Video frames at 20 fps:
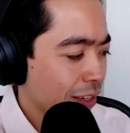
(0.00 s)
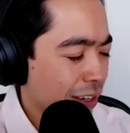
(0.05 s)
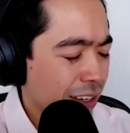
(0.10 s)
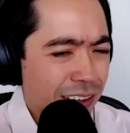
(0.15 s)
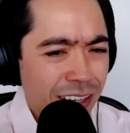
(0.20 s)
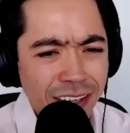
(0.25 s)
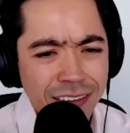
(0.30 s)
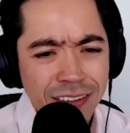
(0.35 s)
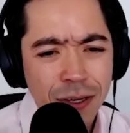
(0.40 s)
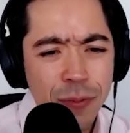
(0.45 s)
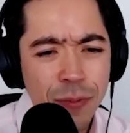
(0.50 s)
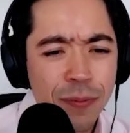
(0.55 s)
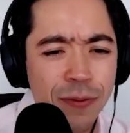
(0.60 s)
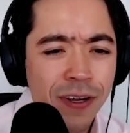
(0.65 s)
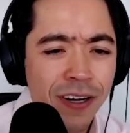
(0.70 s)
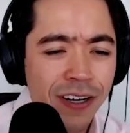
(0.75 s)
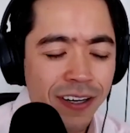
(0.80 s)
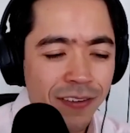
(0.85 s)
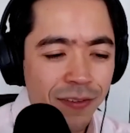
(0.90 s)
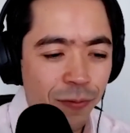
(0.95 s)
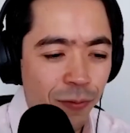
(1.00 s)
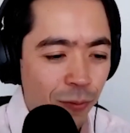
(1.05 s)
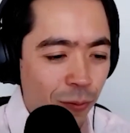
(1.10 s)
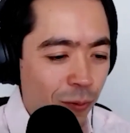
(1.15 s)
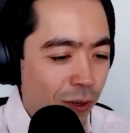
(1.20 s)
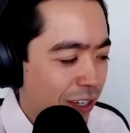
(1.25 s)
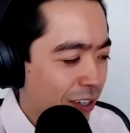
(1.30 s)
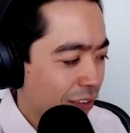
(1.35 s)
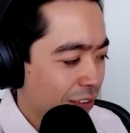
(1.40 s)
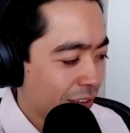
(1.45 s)
Last couple of products.
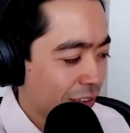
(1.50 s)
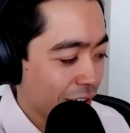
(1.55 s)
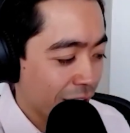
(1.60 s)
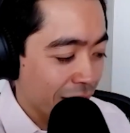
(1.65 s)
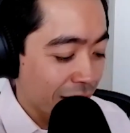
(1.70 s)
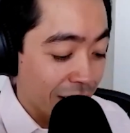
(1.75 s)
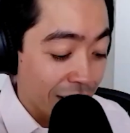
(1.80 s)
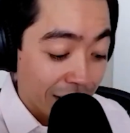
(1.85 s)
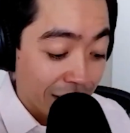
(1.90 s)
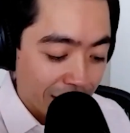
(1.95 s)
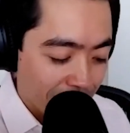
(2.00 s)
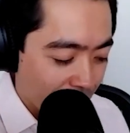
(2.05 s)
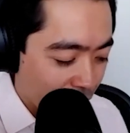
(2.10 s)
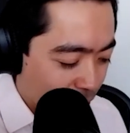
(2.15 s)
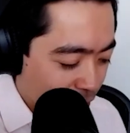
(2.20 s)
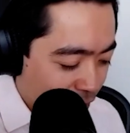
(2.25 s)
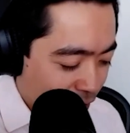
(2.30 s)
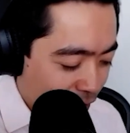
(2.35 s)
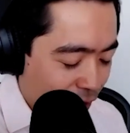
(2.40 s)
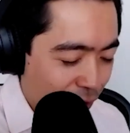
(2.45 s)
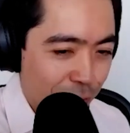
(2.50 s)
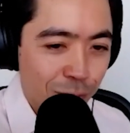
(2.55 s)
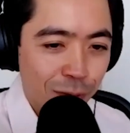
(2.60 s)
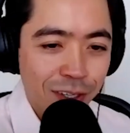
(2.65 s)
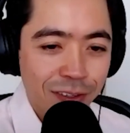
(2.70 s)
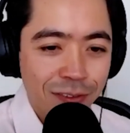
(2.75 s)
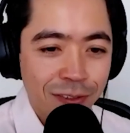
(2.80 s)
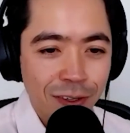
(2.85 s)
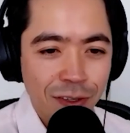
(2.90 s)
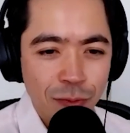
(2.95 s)
One is, and again, everything is
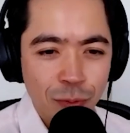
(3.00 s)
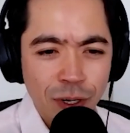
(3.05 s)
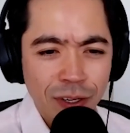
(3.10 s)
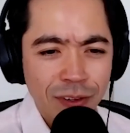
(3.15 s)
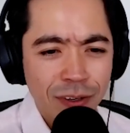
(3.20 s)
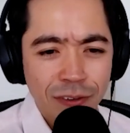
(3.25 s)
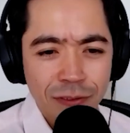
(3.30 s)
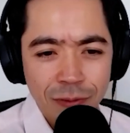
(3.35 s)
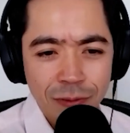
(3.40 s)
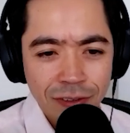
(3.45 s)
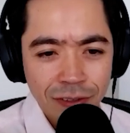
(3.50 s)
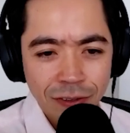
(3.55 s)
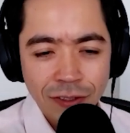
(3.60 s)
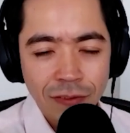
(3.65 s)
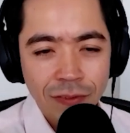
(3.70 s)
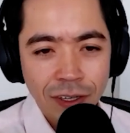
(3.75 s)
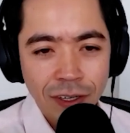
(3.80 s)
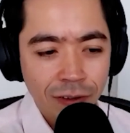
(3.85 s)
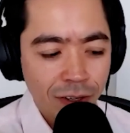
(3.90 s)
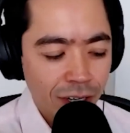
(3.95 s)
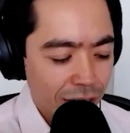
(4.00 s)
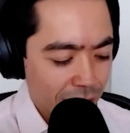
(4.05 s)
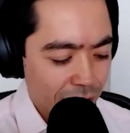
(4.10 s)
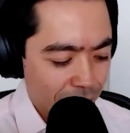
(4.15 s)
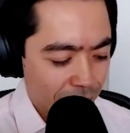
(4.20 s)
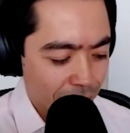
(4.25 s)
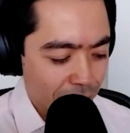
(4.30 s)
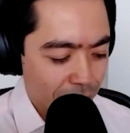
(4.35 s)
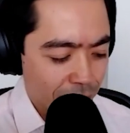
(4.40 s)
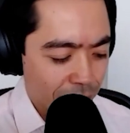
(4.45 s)
research, whether it's research of
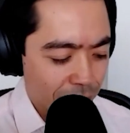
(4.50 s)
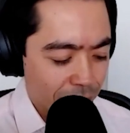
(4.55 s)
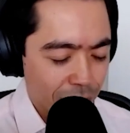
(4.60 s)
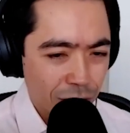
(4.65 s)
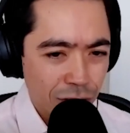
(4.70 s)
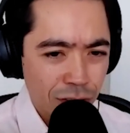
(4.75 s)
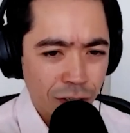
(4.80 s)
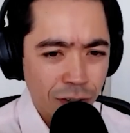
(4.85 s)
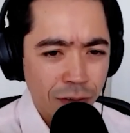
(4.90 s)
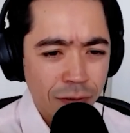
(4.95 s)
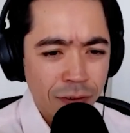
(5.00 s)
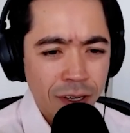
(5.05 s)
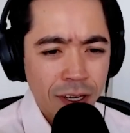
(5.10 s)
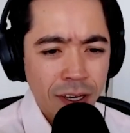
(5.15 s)
ingredients or research of